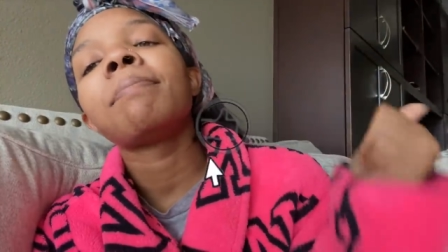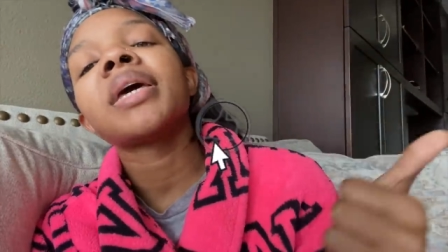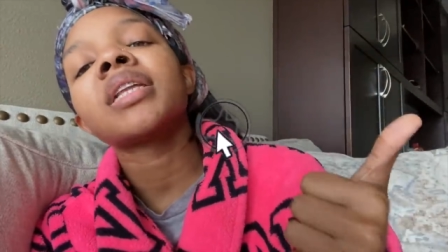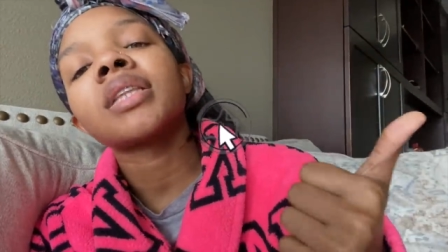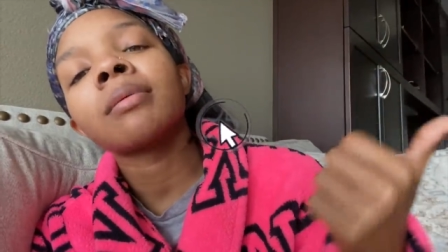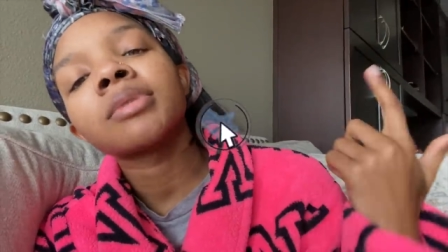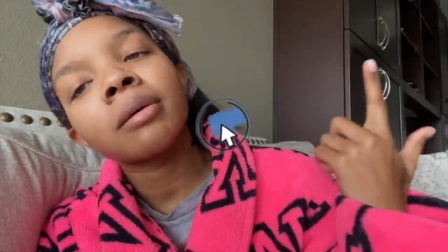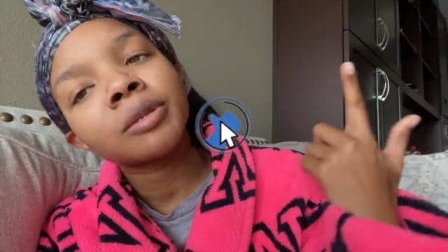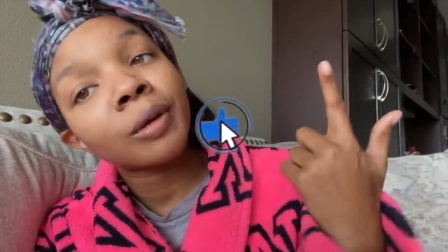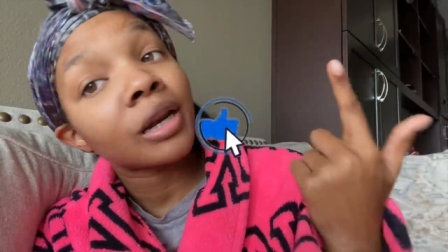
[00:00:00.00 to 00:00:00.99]
big thumbs
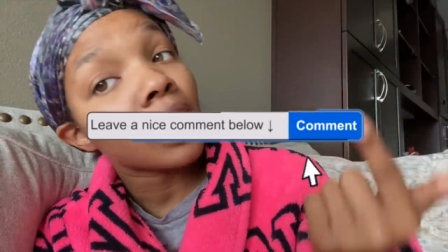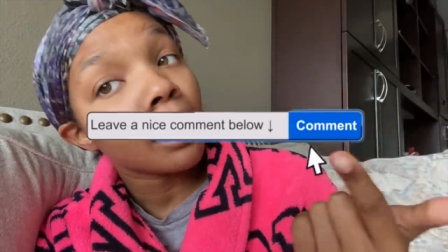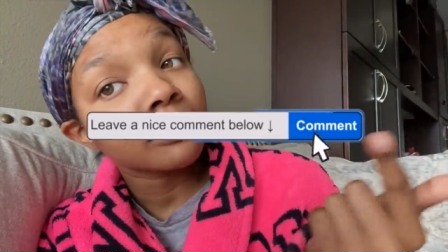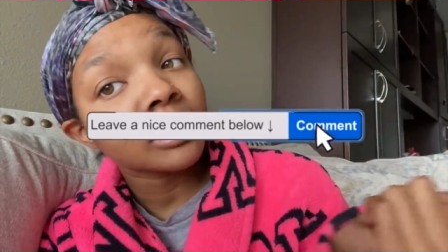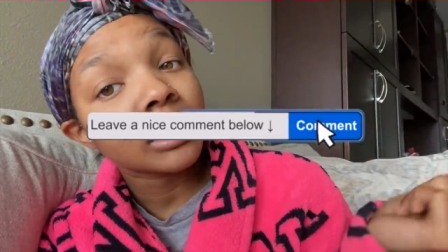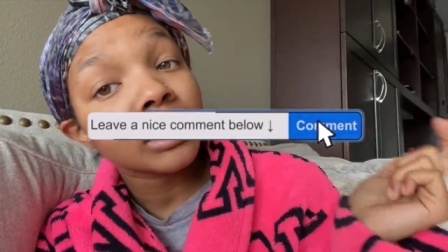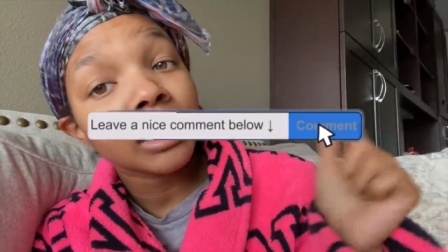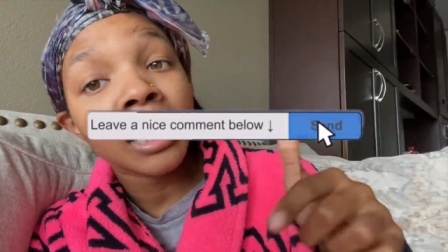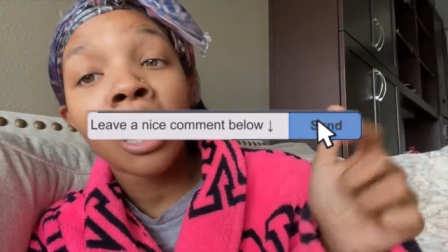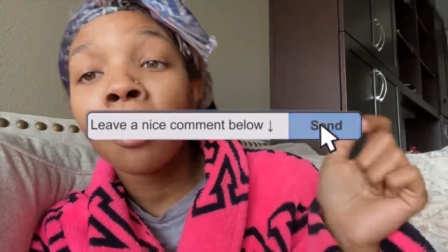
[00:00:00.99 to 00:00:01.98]
up spam the comment section
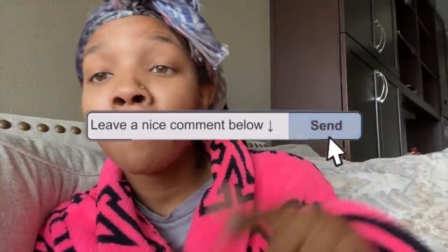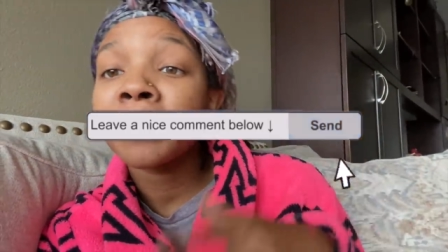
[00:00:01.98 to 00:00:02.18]
down